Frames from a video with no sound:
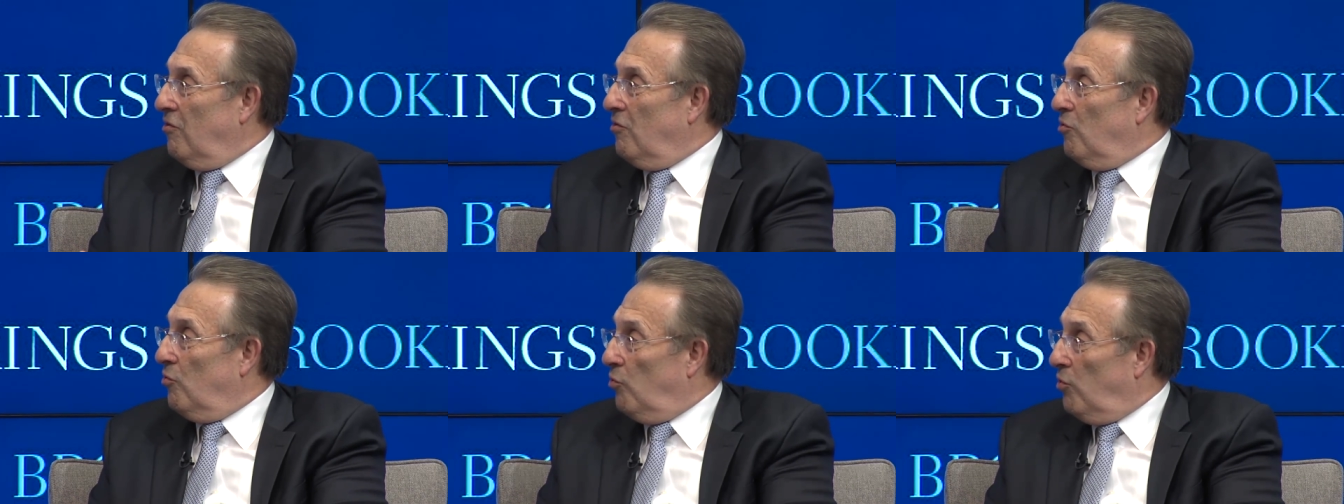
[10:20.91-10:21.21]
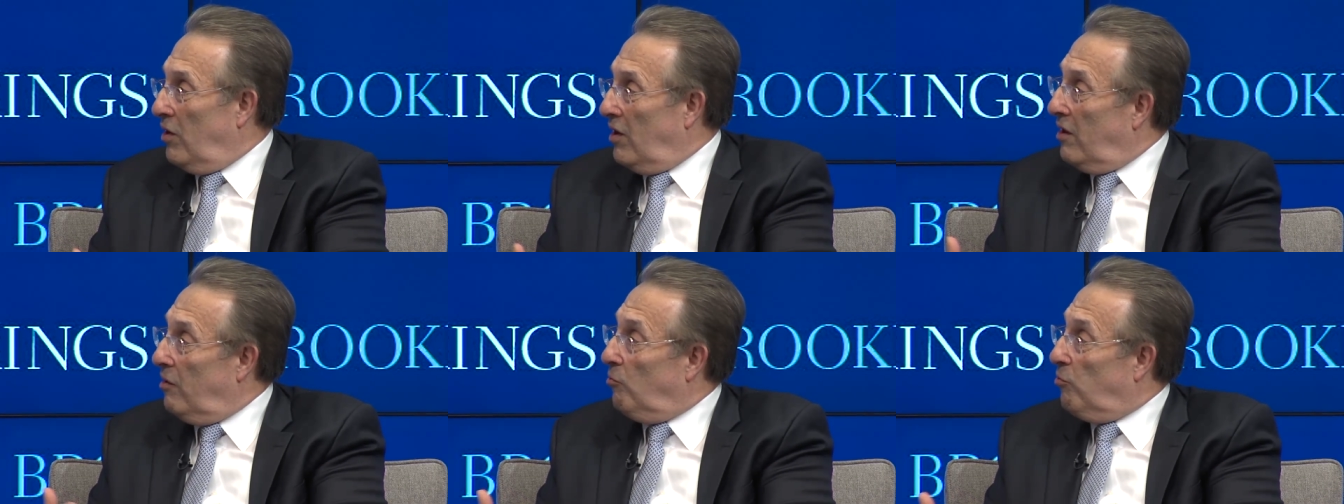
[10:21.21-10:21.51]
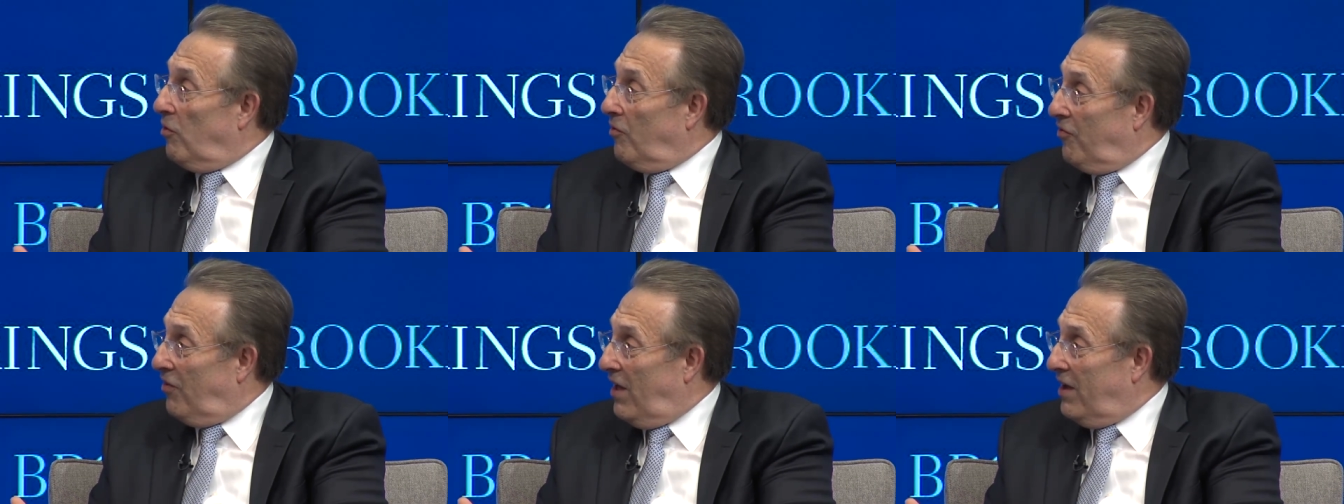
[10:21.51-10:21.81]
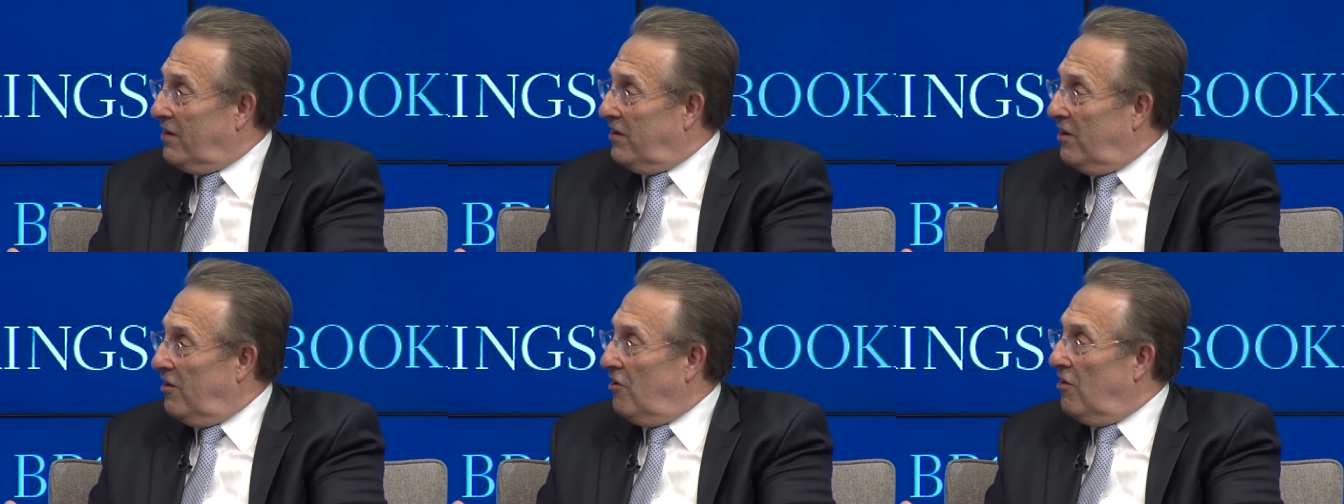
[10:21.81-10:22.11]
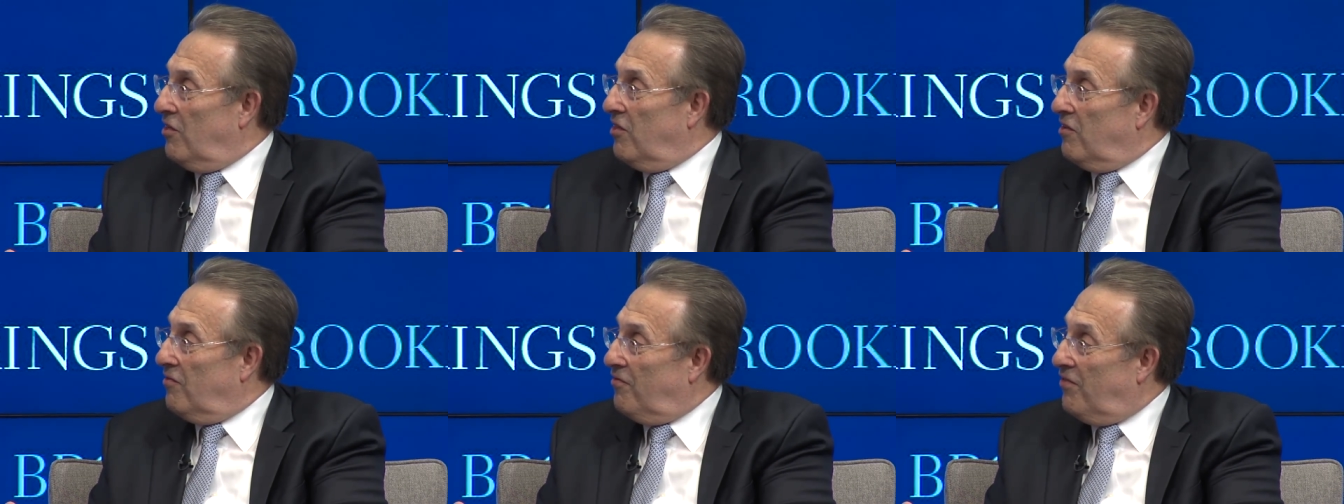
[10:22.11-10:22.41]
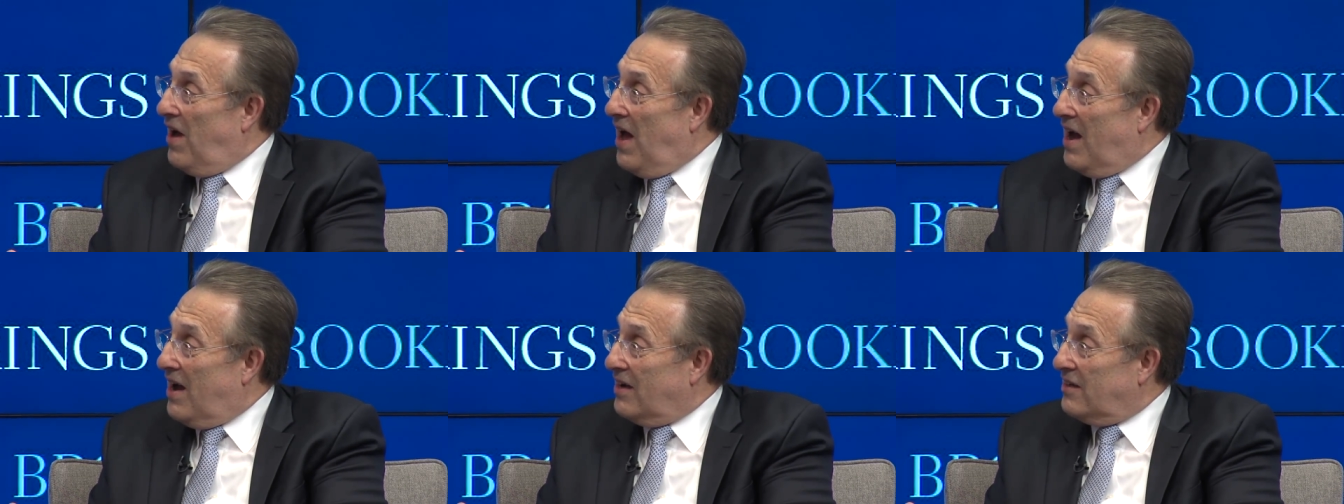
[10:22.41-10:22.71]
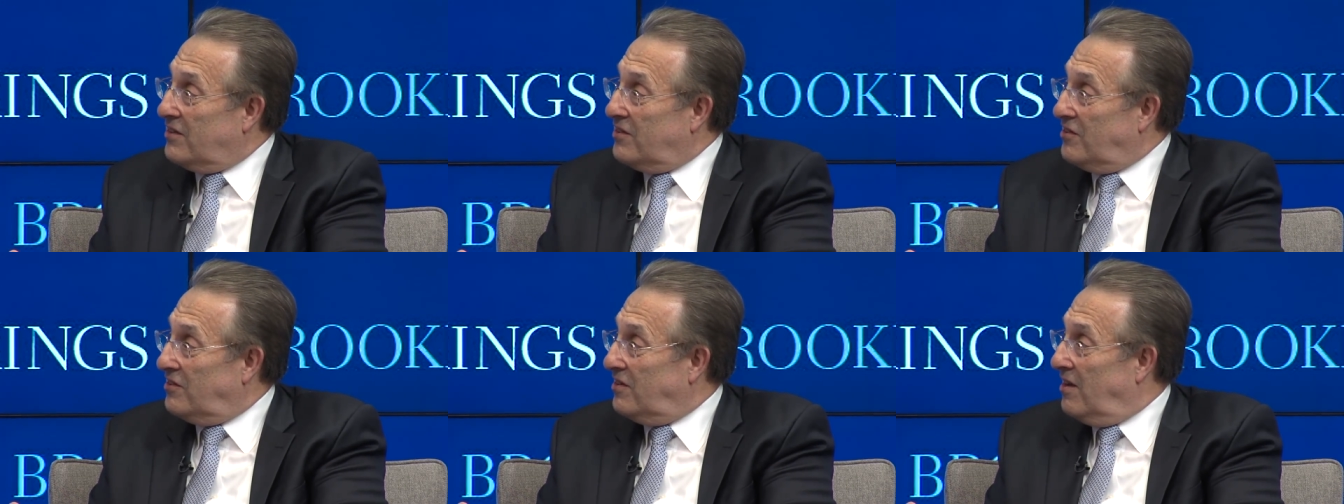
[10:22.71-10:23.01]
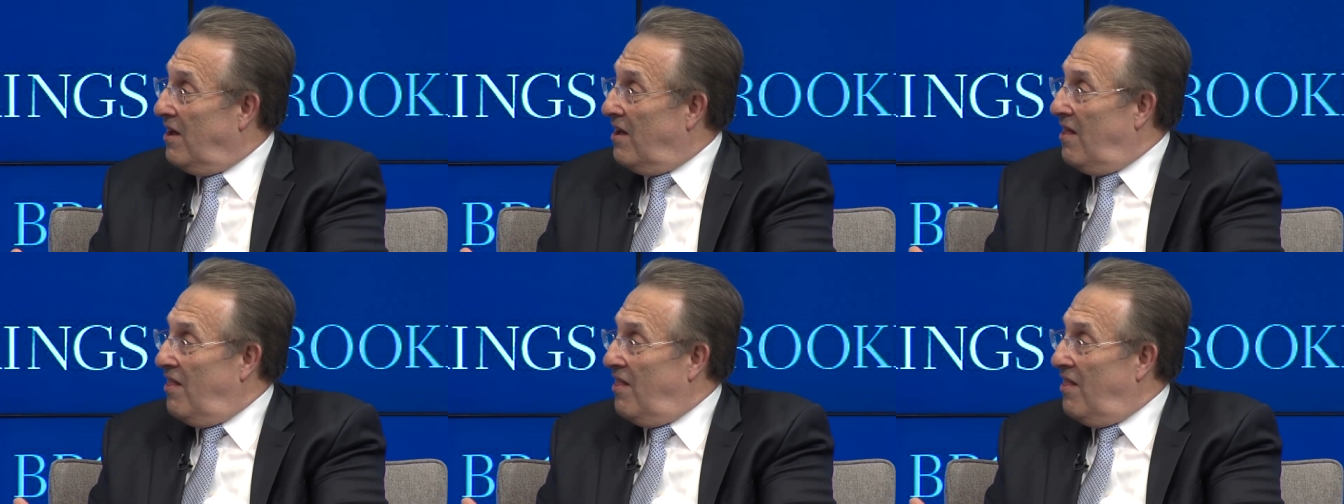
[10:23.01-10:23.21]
really reflecting on the facts